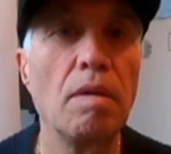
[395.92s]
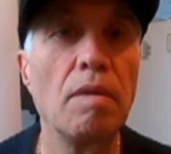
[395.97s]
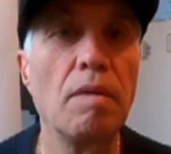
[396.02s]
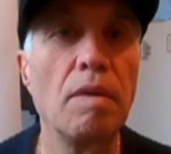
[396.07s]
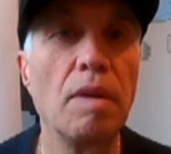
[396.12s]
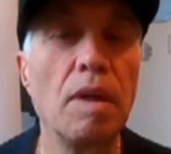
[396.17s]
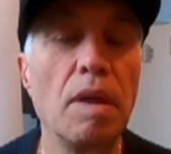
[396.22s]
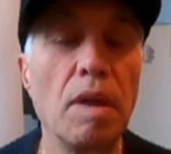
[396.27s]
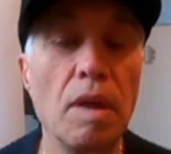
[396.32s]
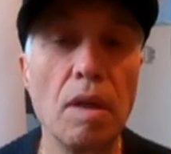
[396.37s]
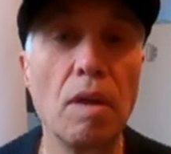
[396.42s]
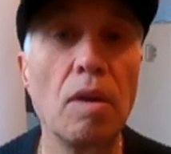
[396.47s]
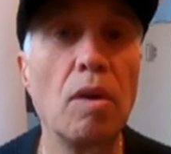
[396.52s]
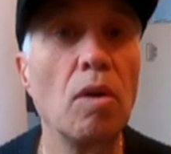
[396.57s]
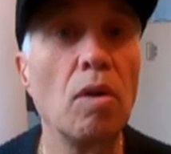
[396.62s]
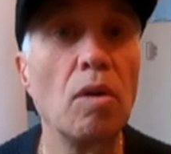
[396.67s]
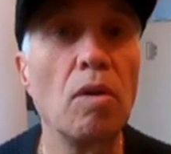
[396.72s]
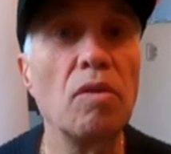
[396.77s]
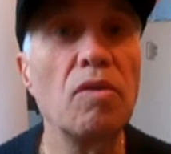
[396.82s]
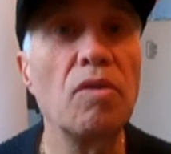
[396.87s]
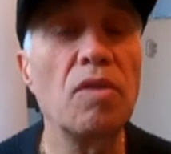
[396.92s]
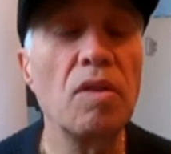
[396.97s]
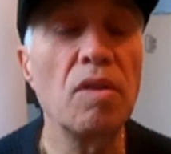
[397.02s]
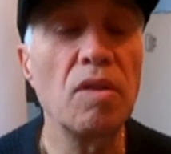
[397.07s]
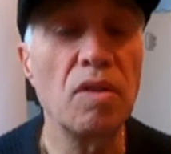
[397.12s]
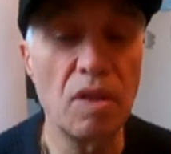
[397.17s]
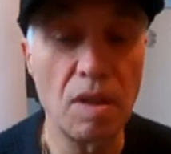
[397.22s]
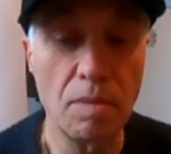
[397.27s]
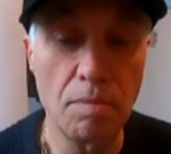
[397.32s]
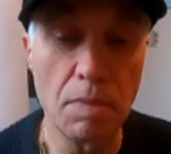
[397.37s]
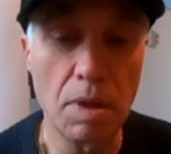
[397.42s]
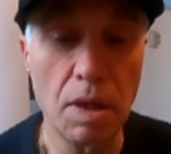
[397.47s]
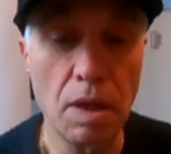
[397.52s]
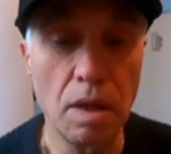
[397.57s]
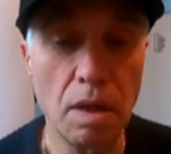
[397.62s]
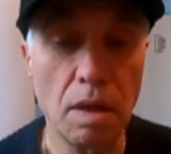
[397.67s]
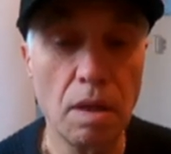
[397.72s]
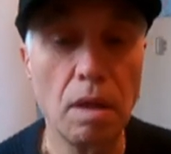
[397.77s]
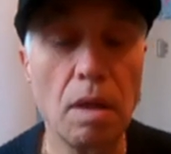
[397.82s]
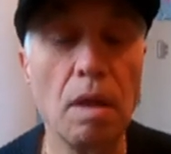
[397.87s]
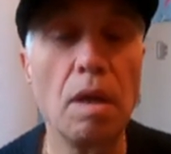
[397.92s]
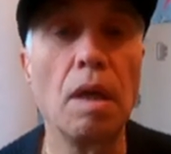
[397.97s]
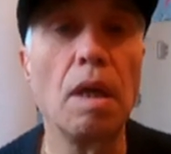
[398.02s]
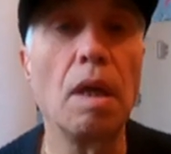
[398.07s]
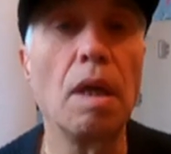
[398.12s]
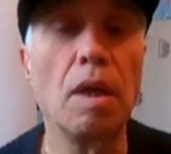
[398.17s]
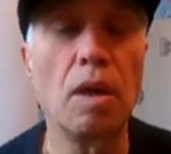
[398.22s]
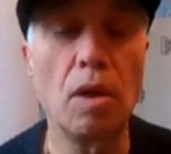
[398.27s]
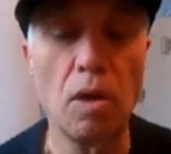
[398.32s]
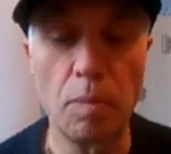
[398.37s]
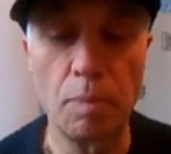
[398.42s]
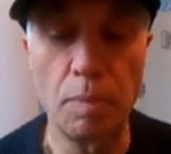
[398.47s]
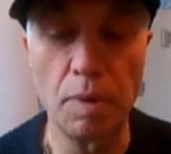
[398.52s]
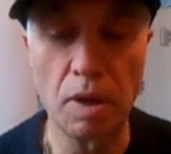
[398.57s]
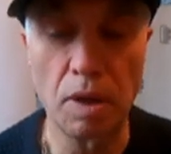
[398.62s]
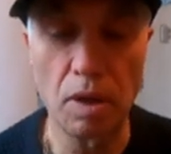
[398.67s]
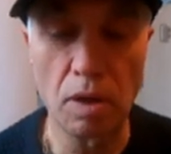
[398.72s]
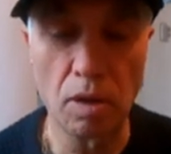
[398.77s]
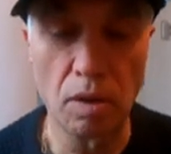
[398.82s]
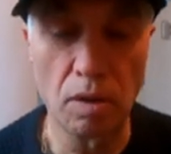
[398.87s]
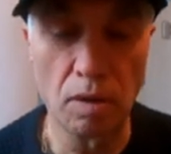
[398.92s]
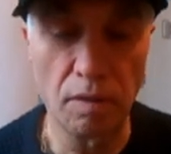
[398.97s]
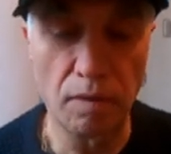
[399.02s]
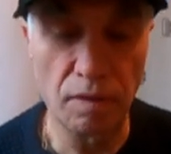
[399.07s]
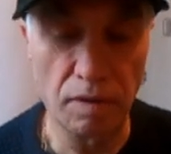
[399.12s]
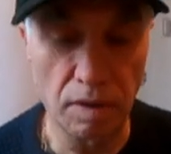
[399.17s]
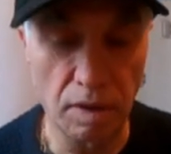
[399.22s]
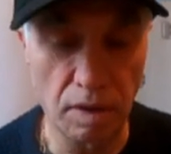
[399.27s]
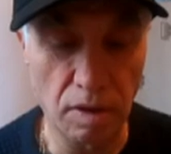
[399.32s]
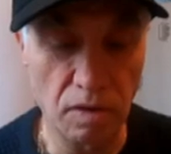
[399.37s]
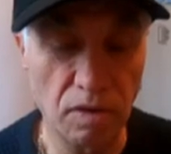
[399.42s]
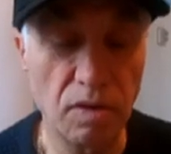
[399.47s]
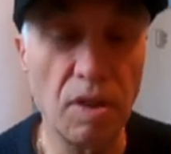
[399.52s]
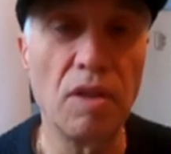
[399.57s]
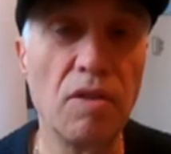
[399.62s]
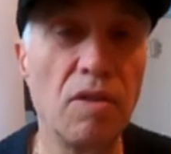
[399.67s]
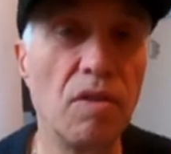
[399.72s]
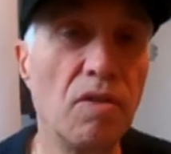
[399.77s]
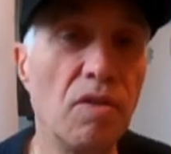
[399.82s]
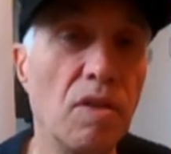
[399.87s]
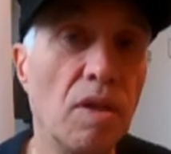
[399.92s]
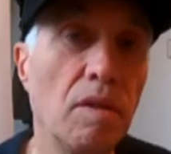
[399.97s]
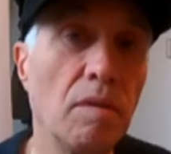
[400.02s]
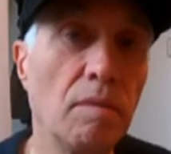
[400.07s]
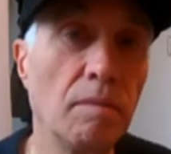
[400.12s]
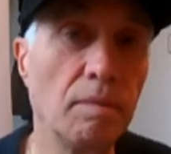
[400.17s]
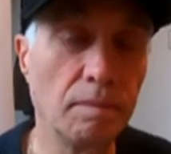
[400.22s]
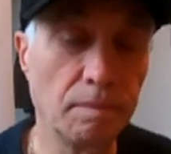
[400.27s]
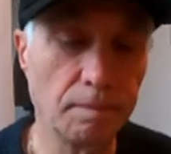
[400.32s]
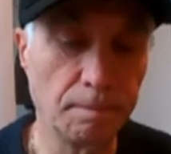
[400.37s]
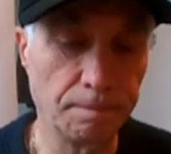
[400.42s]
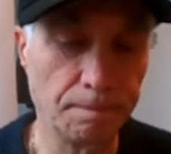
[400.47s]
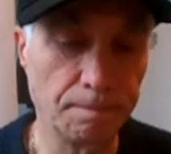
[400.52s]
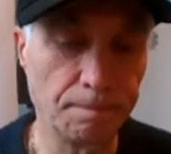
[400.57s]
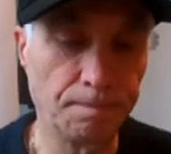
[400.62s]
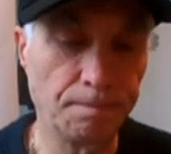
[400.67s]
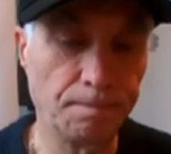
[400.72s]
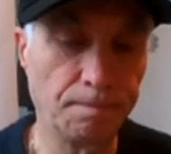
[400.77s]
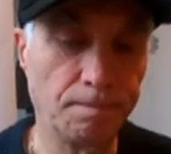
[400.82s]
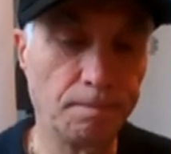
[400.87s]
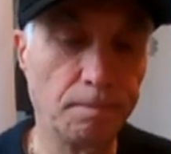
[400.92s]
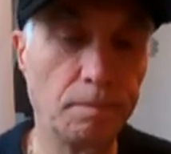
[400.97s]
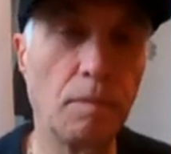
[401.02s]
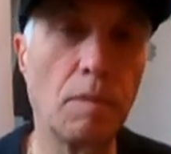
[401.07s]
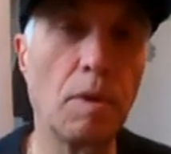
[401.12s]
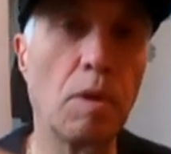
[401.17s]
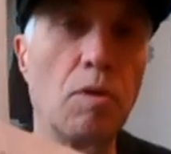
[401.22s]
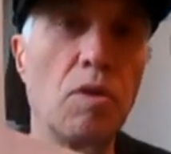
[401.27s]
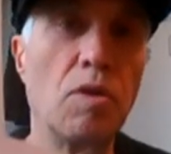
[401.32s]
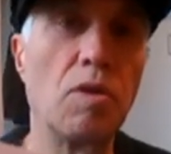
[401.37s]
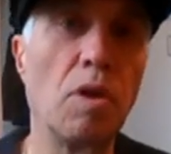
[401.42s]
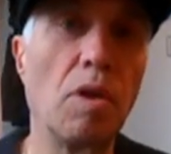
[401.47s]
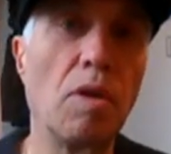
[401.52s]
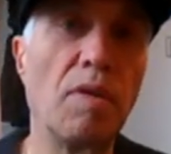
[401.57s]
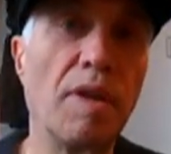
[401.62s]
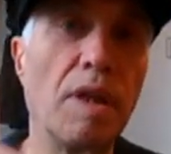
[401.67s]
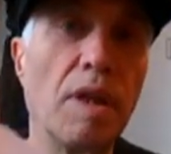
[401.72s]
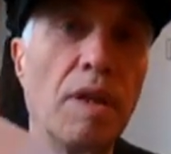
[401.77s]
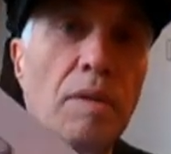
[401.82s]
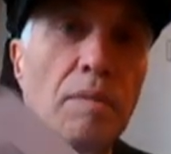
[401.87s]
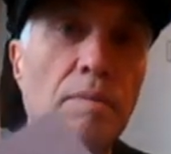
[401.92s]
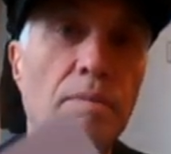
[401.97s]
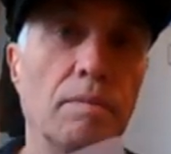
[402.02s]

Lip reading: The courts sent me a copy of his sentencing, which is all there.